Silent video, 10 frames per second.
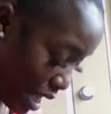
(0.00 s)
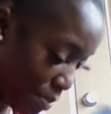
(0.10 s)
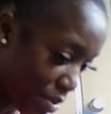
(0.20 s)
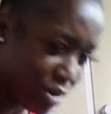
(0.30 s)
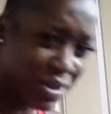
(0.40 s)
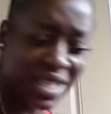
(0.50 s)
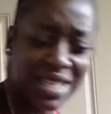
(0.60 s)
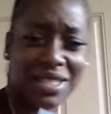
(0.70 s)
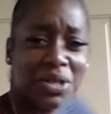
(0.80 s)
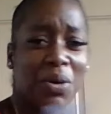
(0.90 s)
topic. What
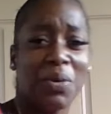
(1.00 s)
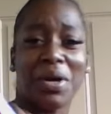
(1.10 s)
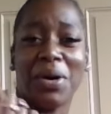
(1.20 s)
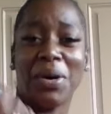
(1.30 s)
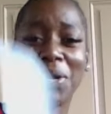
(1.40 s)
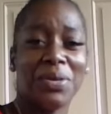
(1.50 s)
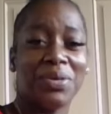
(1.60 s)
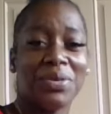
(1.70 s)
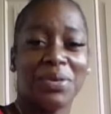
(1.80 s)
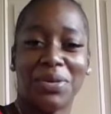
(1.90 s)
is going
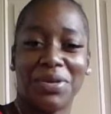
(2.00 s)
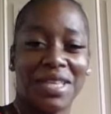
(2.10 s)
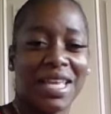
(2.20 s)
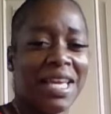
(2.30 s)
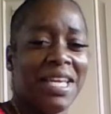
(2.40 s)
on?